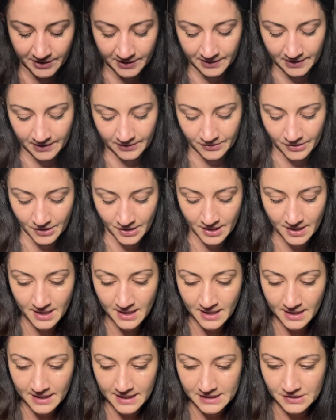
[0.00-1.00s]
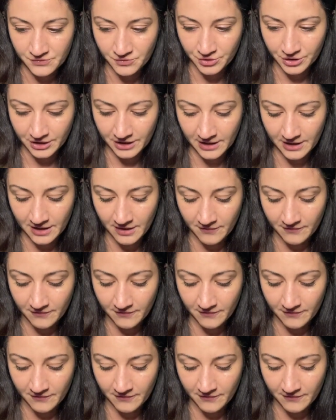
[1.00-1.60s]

another, is really